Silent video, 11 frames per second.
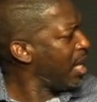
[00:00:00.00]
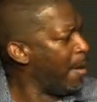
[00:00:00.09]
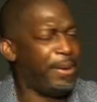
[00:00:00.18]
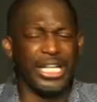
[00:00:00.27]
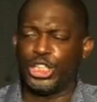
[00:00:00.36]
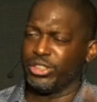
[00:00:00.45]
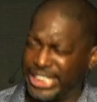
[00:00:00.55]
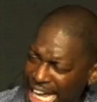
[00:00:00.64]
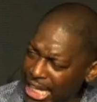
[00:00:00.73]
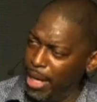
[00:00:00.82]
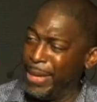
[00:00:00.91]
But you
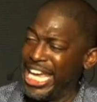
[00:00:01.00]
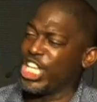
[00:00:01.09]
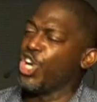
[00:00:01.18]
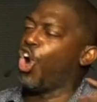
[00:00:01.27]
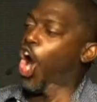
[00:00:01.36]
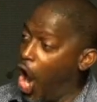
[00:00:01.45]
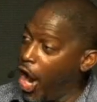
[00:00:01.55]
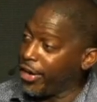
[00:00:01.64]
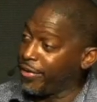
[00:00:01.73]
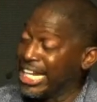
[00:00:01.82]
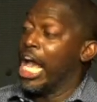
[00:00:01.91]
telling me you
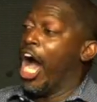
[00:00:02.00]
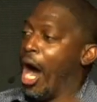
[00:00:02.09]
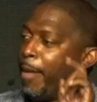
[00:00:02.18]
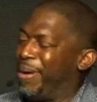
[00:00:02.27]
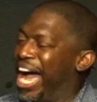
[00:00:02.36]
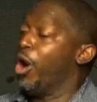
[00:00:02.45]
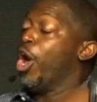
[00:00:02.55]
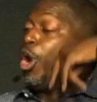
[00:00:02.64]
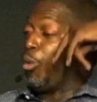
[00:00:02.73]
arguing about